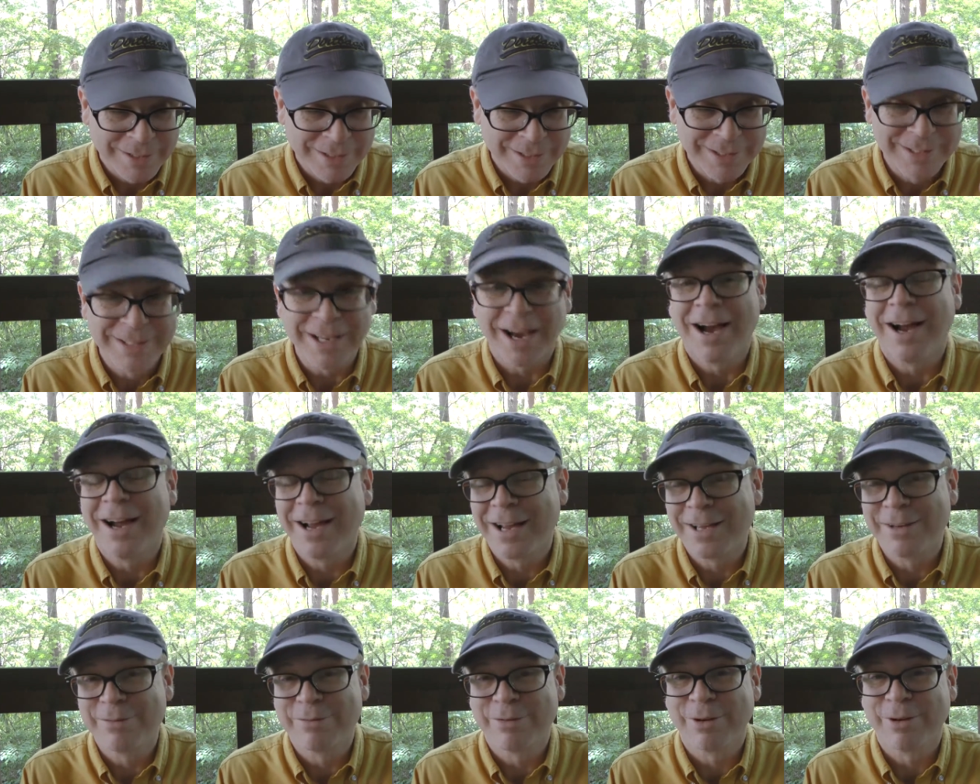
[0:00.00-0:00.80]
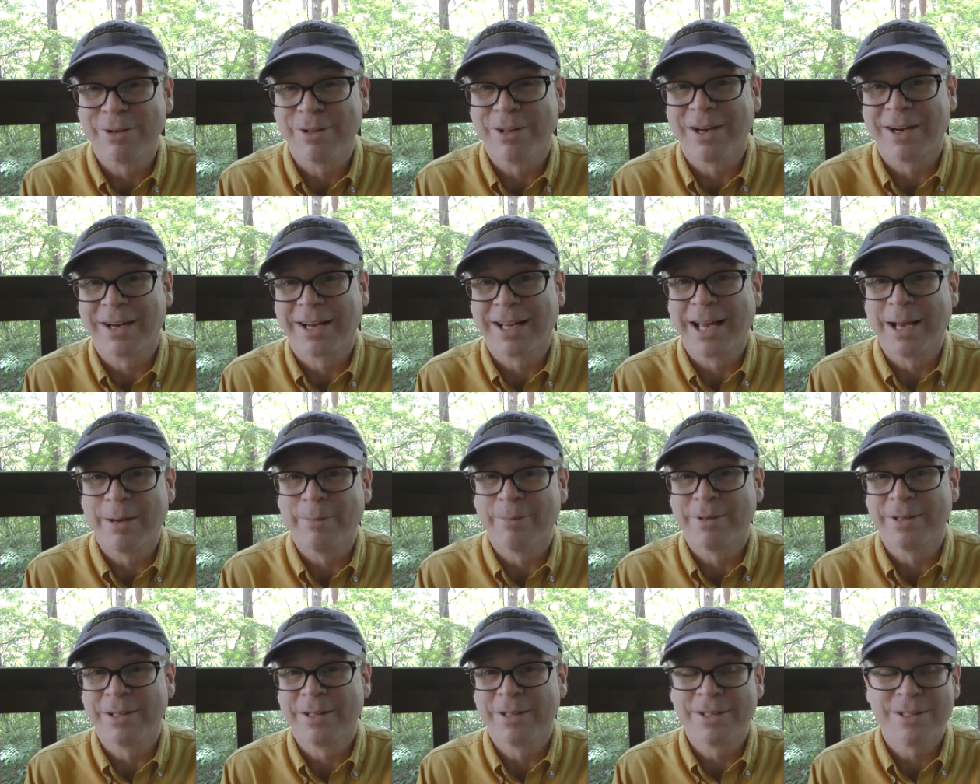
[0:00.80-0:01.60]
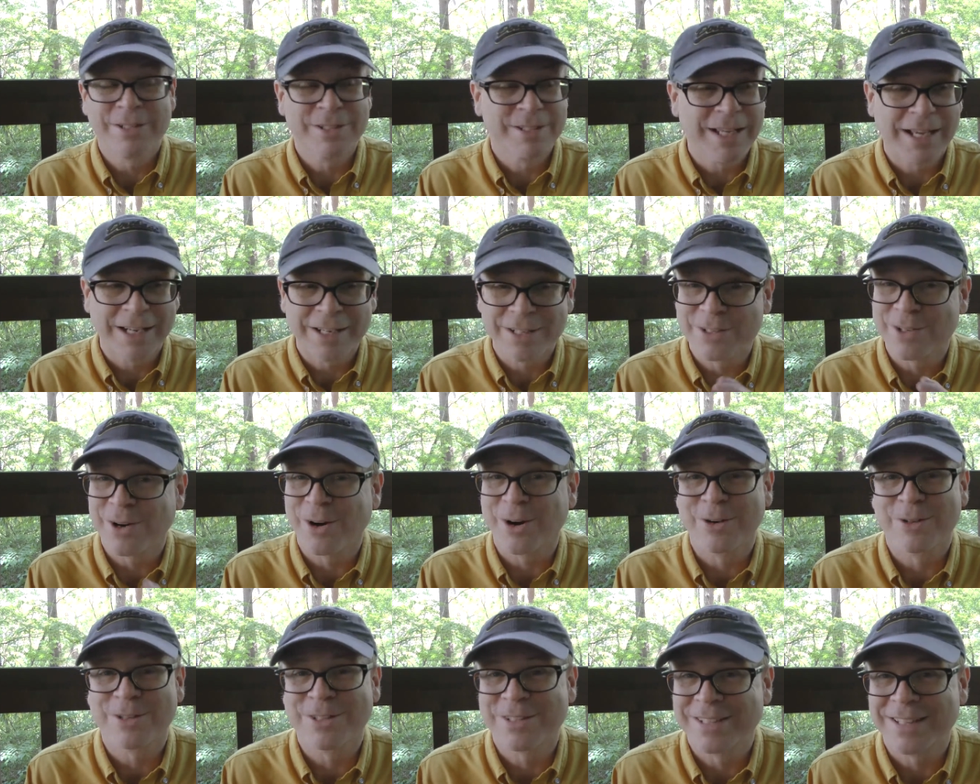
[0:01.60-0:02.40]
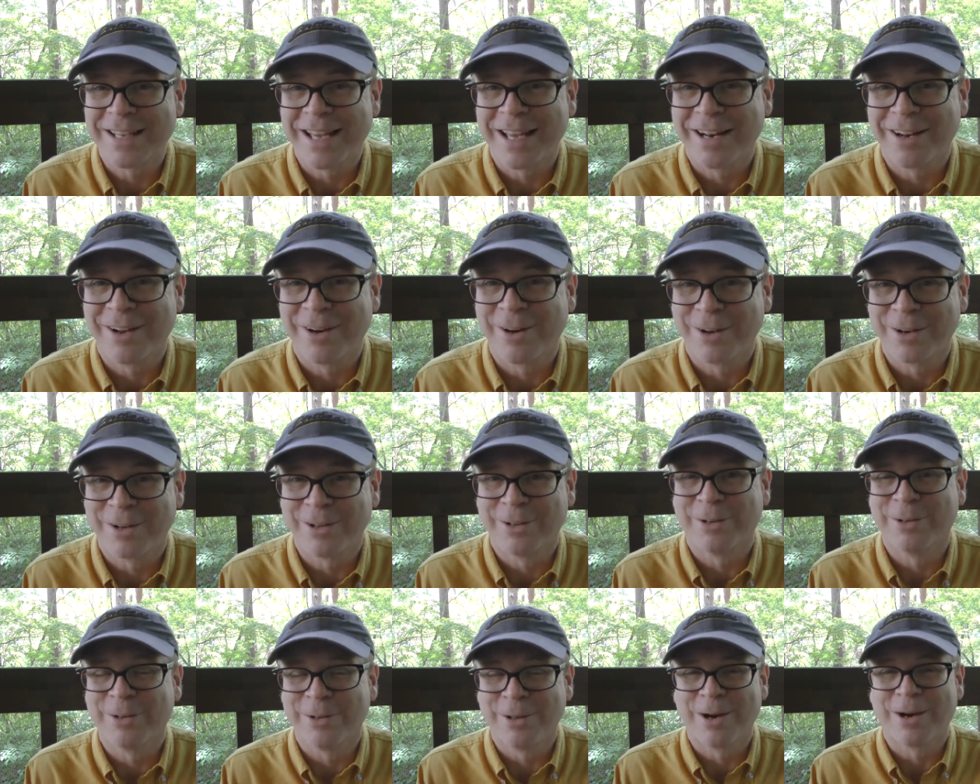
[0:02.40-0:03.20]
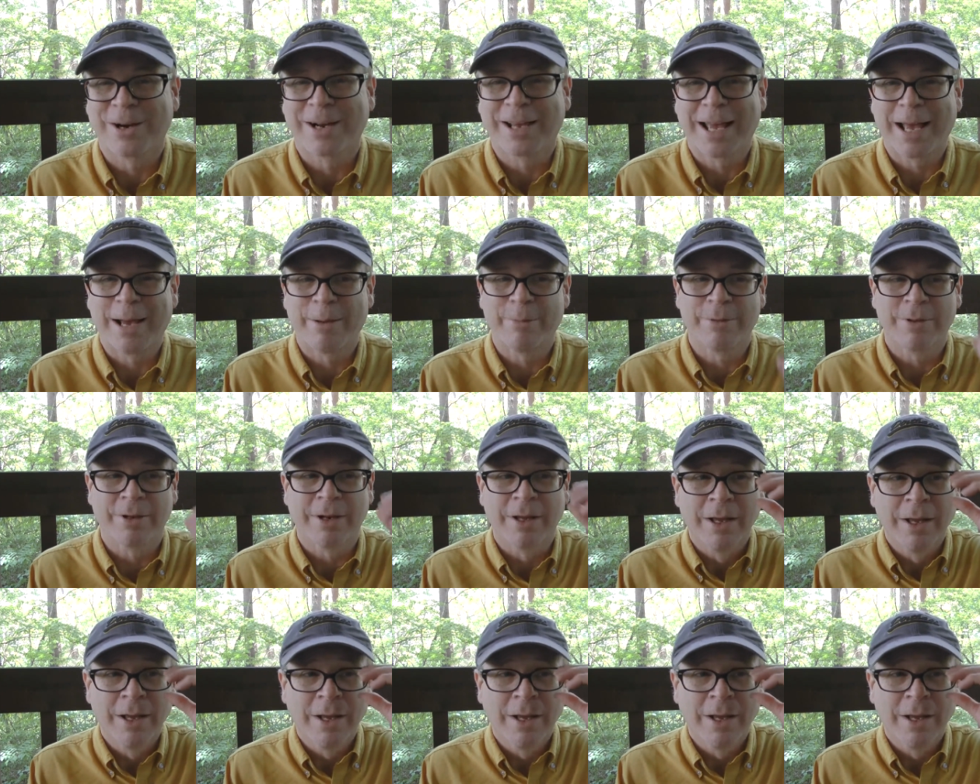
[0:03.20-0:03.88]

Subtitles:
dying for a log cabin. He just had his heart set on a log cabin.